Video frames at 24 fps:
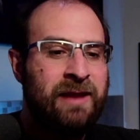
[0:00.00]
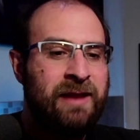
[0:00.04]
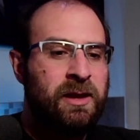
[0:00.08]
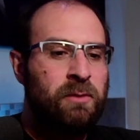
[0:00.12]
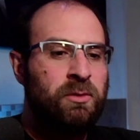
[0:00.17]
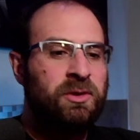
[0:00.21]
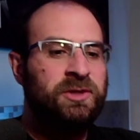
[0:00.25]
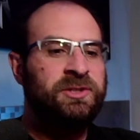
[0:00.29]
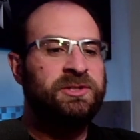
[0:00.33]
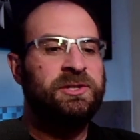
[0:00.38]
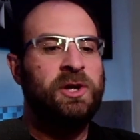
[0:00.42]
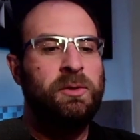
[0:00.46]
there
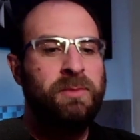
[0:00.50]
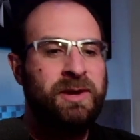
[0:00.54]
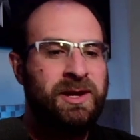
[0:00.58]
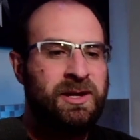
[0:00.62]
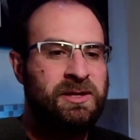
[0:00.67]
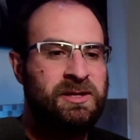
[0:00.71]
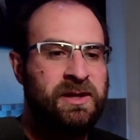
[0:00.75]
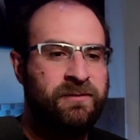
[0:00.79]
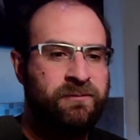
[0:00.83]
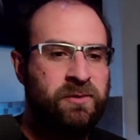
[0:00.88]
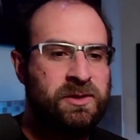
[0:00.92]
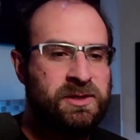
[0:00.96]
were so many
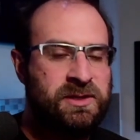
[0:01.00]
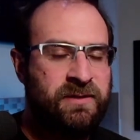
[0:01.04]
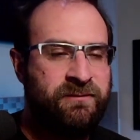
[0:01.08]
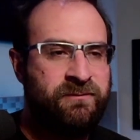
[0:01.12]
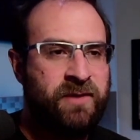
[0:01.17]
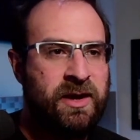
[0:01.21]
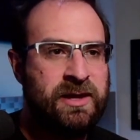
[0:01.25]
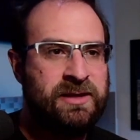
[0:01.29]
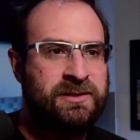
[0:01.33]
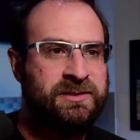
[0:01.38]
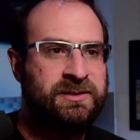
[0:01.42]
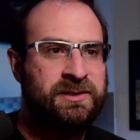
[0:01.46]
different
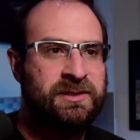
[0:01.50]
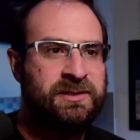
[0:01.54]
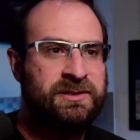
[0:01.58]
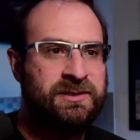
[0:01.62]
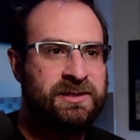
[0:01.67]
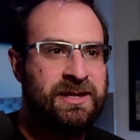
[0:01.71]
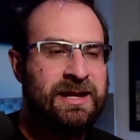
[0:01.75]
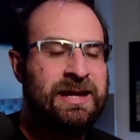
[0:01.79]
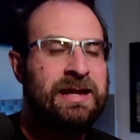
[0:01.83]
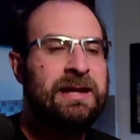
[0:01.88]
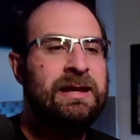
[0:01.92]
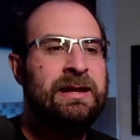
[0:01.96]
devices
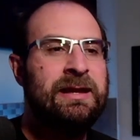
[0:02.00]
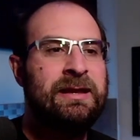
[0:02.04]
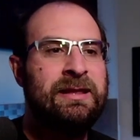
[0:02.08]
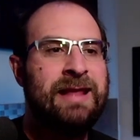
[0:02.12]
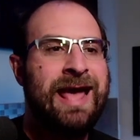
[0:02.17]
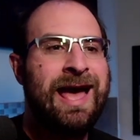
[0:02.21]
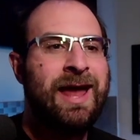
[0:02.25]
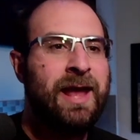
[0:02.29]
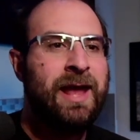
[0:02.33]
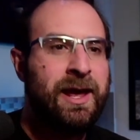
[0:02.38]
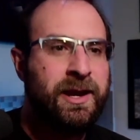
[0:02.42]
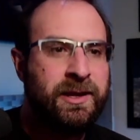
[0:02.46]
in
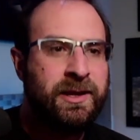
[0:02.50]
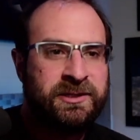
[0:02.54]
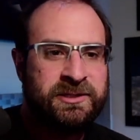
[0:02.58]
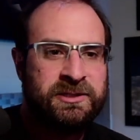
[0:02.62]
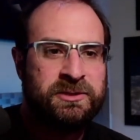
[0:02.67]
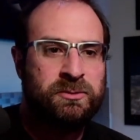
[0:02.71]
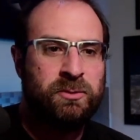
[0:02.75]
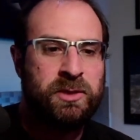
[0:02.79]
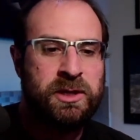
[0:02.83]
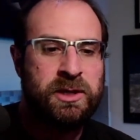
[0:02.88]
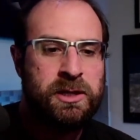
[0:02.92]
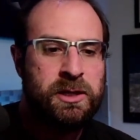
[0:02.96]
that edit
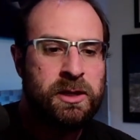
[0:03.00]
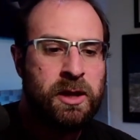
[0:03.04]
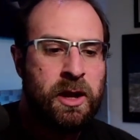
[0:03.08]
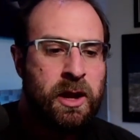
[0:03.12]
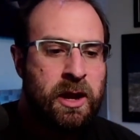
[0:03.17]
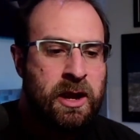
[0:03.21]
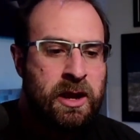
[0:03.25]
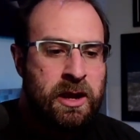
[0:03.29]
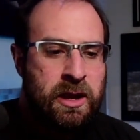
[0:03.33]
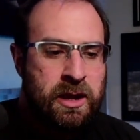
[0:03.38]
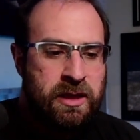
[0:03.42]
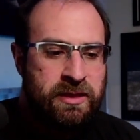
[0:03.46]
suite
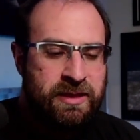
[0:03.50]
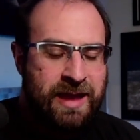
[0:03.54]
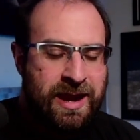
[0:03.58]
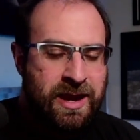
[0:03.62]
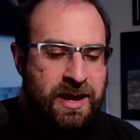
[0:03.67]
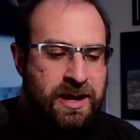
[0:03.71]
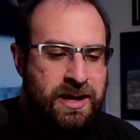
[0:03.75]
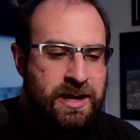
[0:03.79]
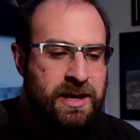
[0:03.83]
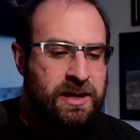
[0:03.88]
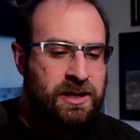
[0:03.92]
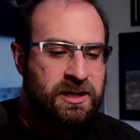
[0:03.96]
that
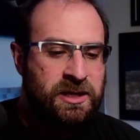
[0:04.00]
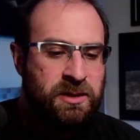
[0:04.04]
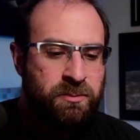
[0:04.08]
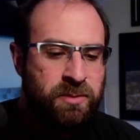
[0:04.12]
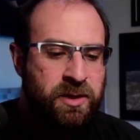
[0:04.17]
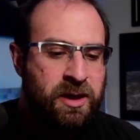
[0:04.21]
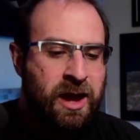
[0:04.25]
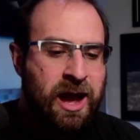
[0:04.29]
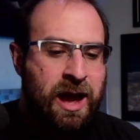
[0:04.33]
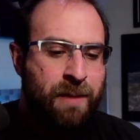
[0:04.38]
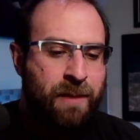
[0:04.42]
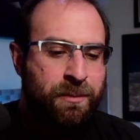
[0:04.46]
needed to
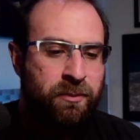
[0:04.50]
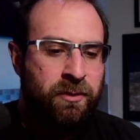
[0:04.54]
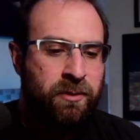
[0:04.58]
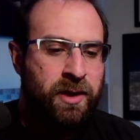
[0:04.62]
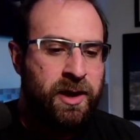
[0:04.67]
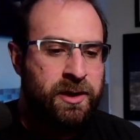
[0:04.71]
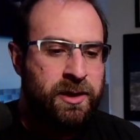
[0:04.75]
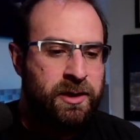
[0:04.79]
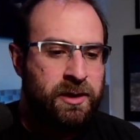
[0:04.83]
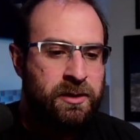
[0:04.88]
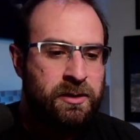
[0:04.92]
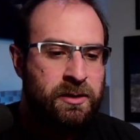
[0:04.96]
be
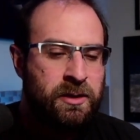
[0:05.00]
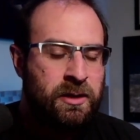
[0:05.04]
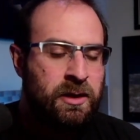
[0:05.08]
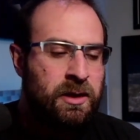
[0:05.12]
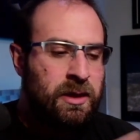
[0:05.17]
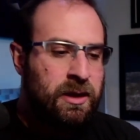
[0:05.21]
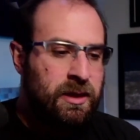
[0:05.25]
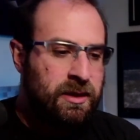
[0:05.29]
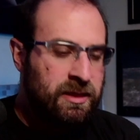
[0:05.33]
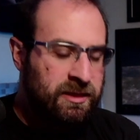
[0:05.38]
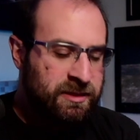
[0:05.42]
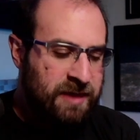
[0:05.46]
operated
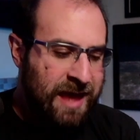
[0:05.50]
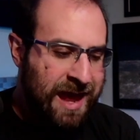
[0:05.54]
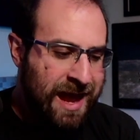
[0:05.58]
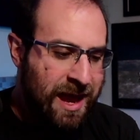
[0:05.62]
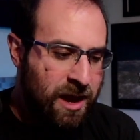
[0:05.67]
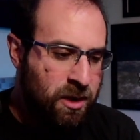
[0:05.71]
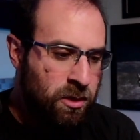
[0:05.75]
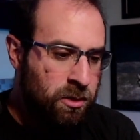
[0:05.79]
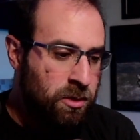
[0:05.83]
that,